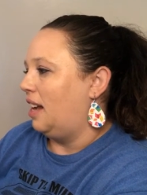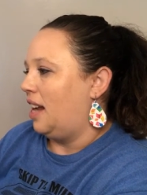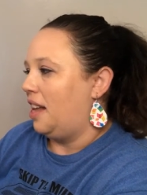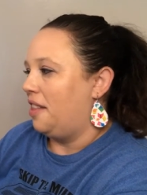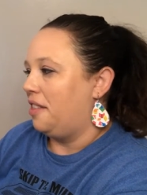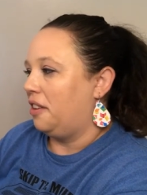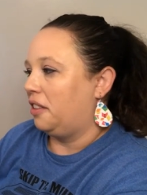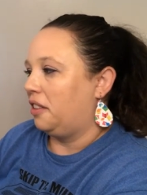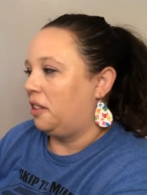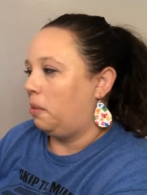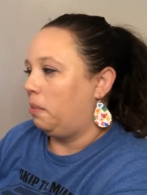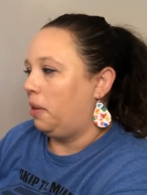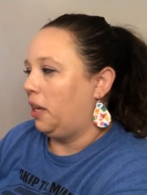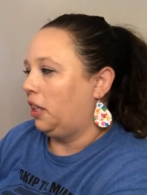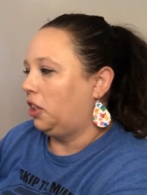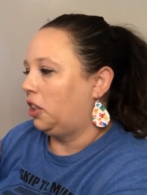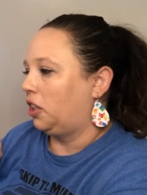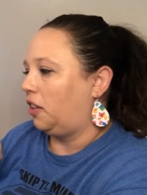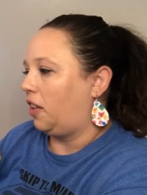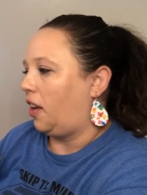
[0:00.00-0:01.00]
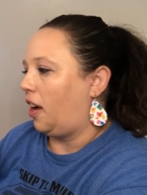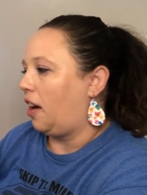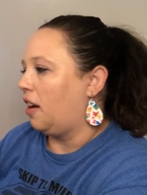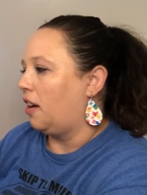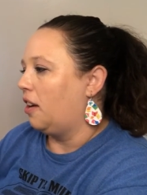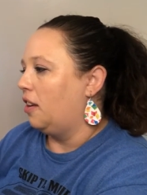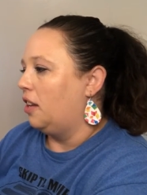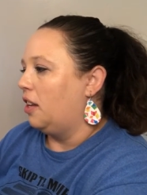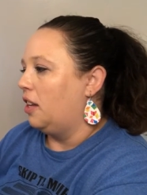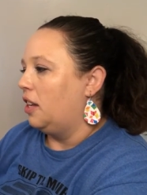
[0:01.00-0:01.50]
And there's a picture there.
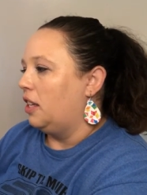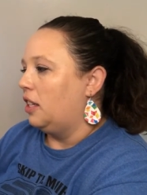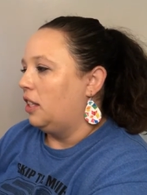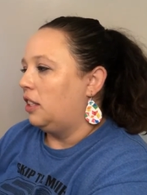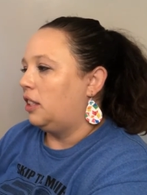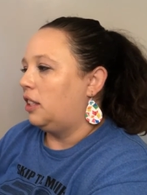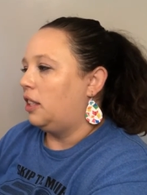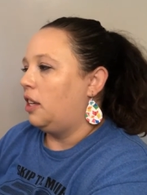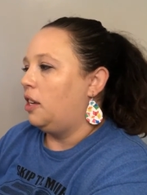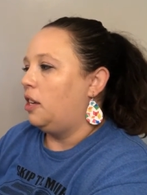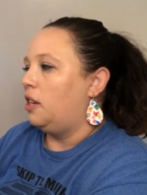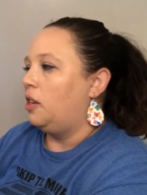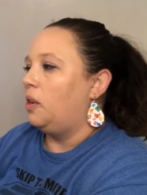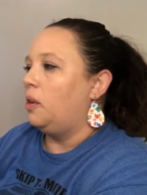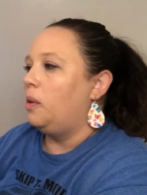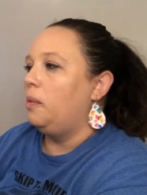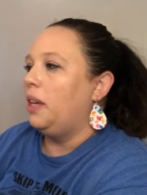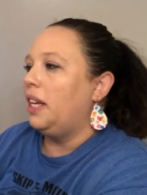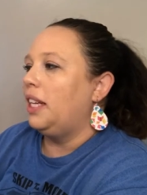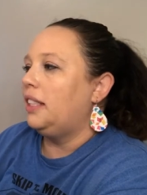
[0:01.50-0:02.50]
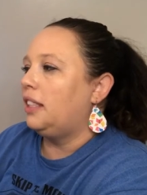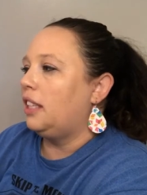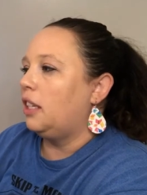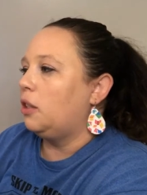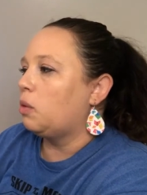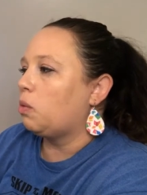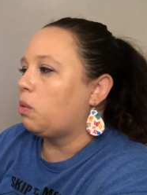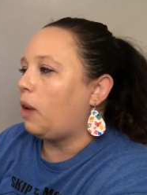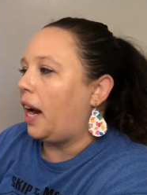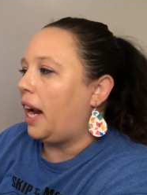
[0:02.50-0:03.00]
So it
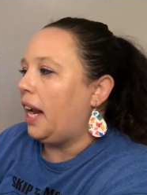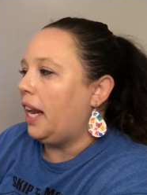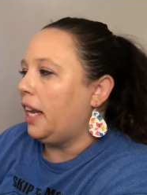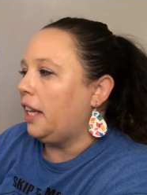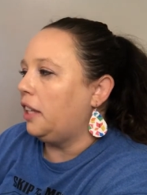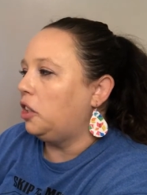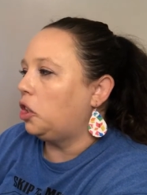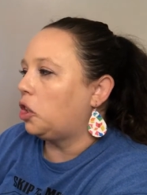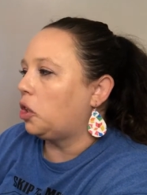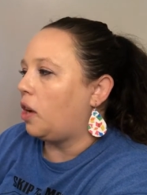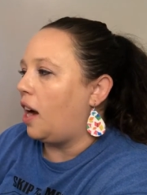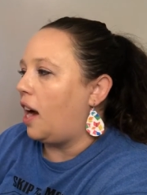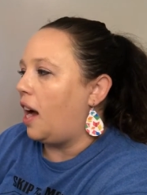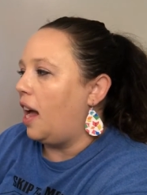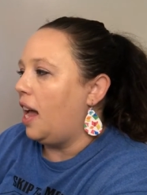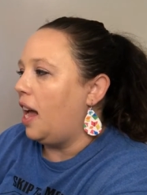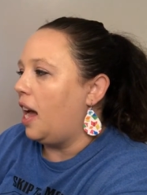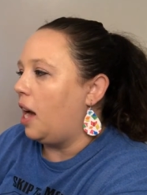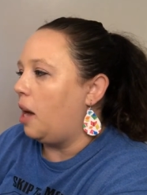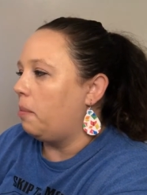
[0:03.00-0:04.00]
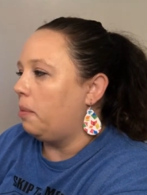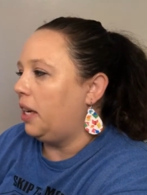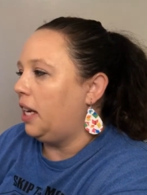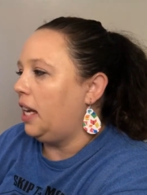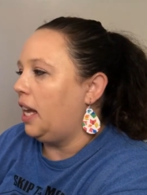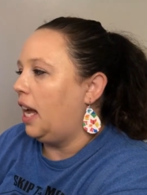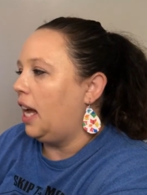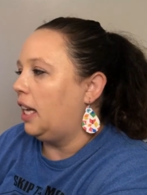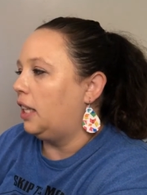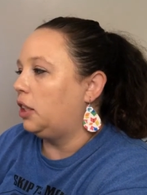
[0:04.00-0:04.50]
says write and draw how many
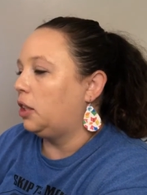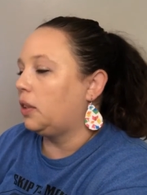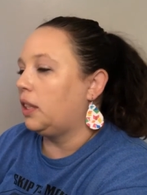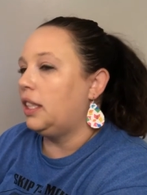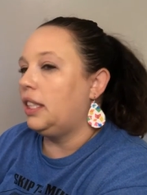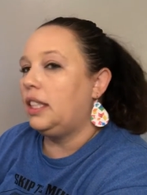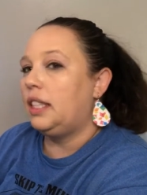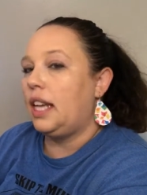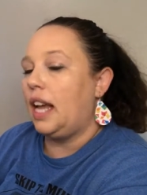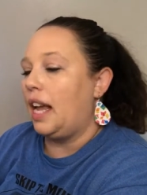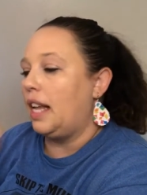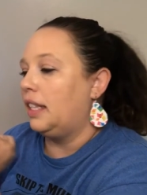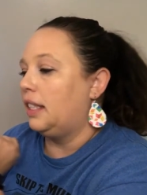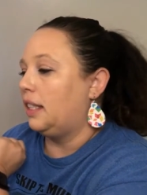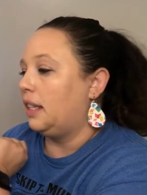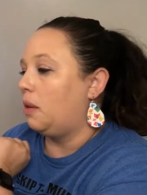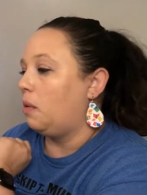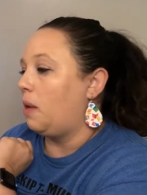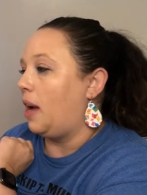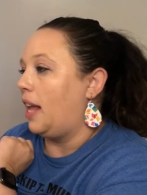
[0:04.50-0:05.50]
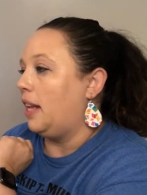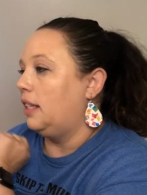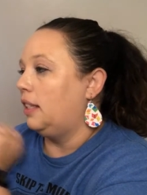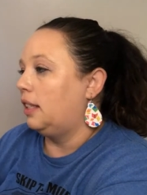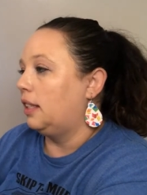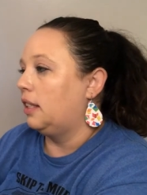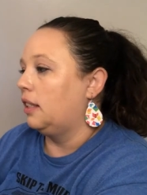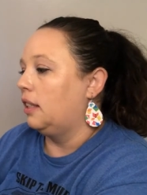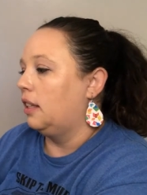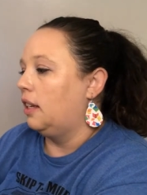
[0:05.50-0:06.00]
hundreds, tens, and
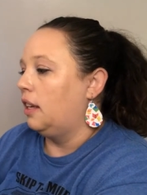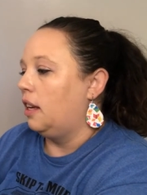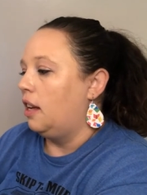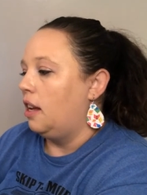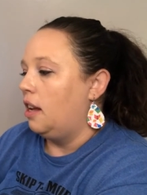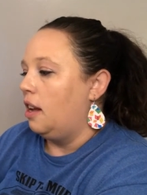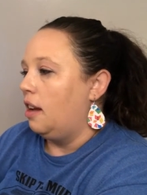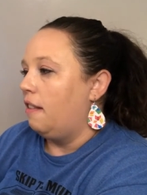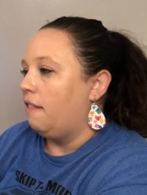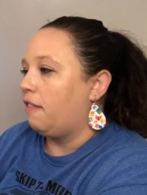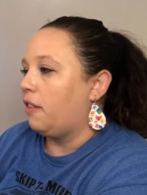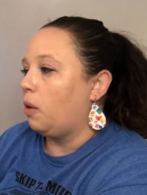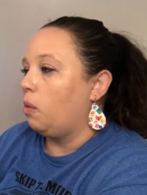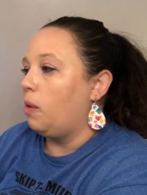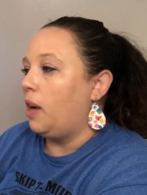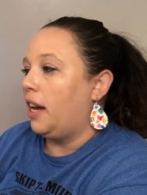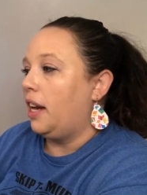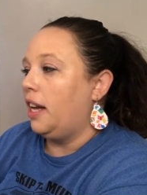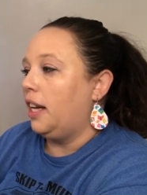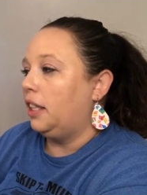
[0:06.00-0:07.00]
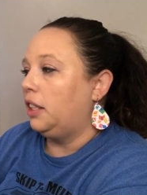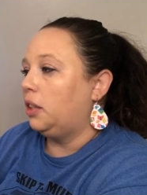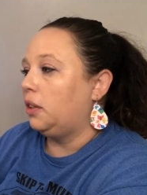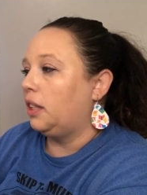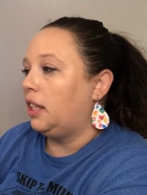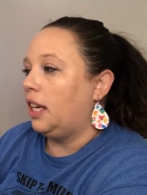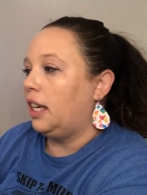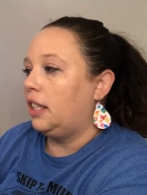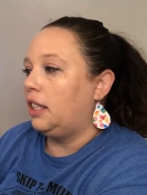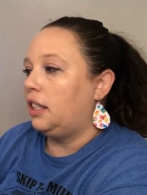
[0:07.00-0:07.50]
ones. For
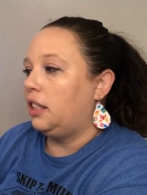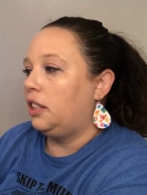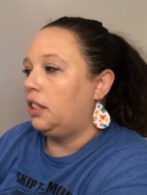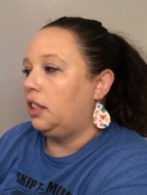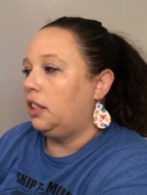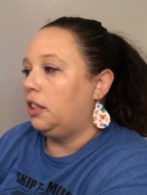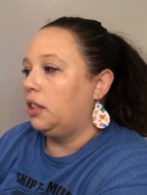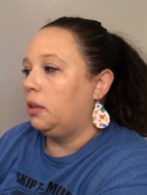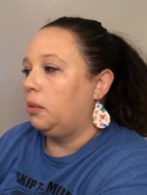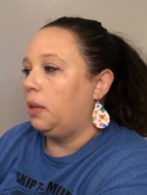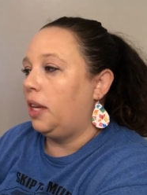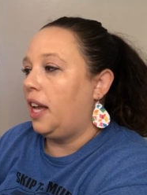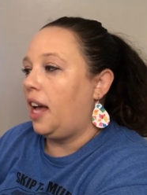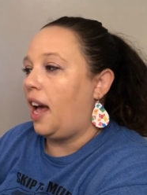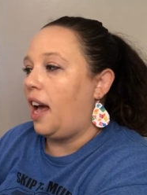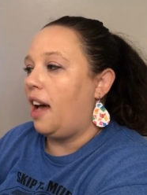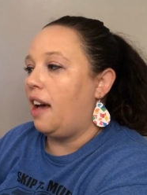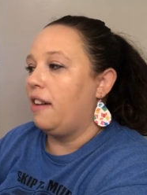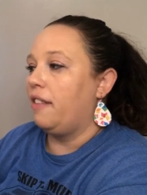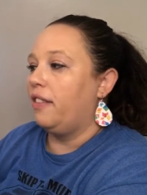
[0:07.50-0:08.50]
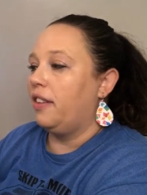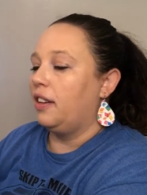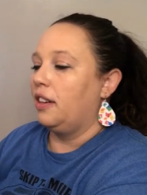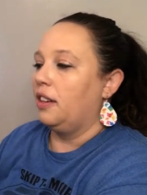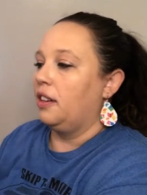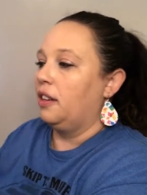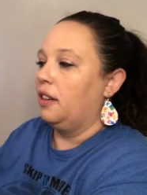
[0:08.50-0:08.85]
192, we have